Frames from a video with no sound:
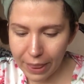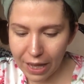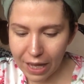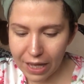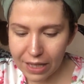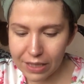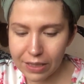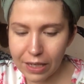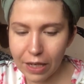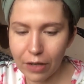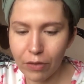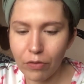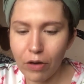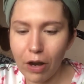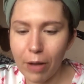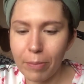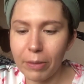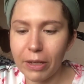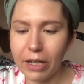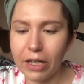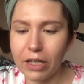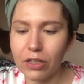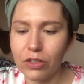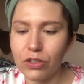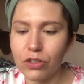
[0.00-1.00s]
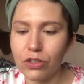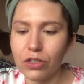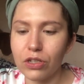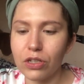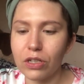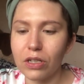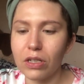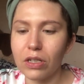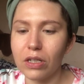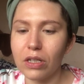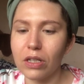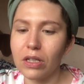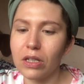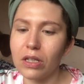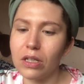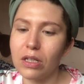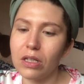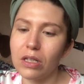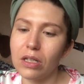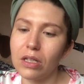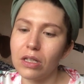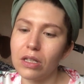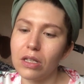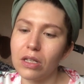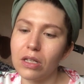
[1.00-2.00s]
As I rummage.
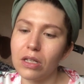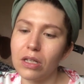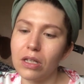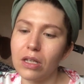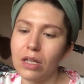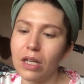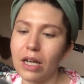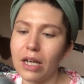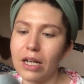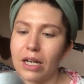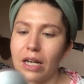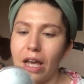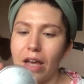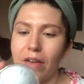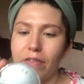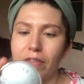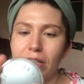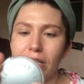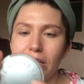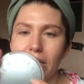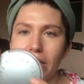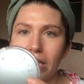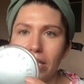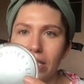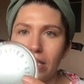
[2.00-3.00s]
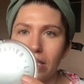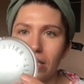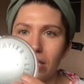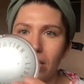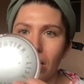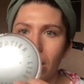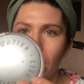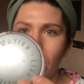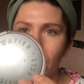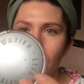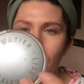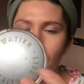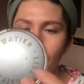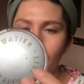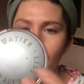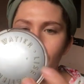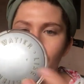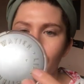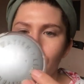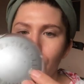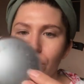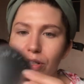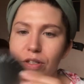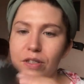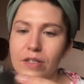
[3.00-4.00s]
And I have a Lisa
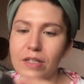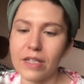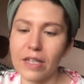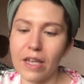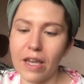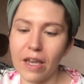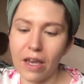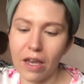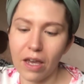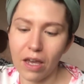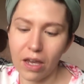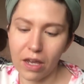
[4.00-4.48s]
Watier.